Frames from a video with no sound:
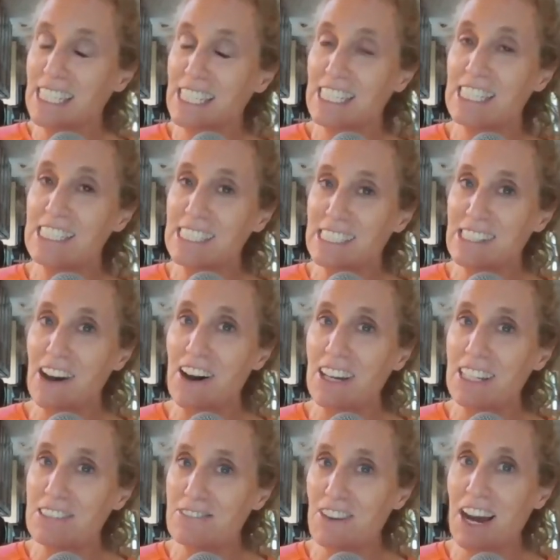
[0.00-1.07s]
is
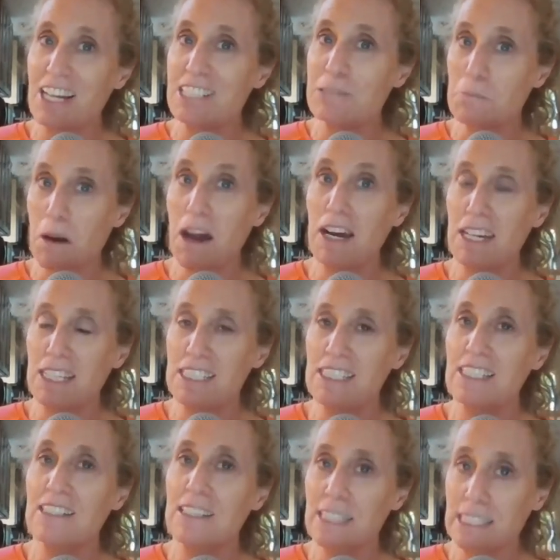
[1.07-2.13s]
not, in fact, mine.
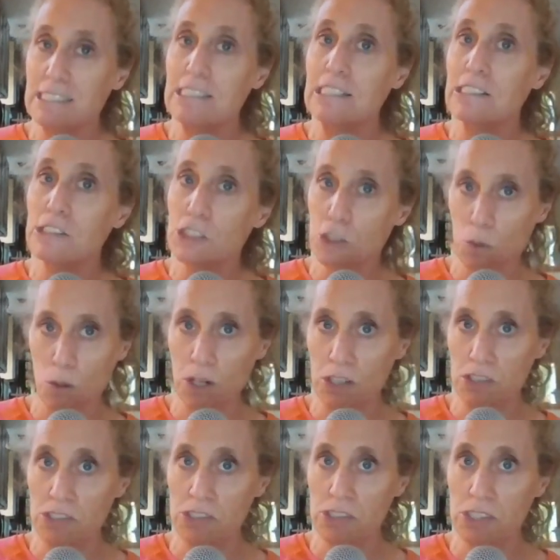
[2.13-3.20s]
This is
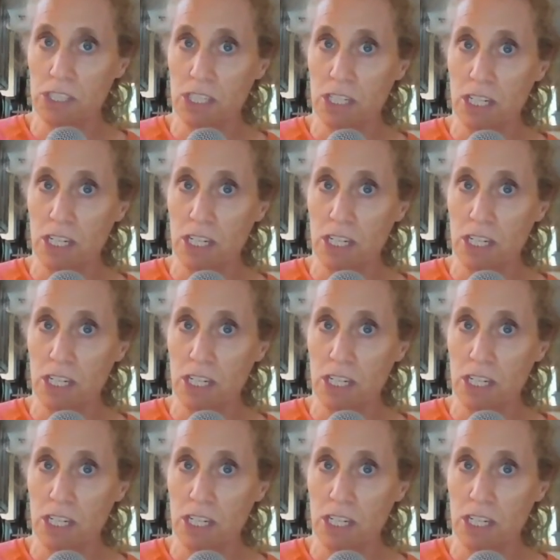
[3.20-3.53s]
yours.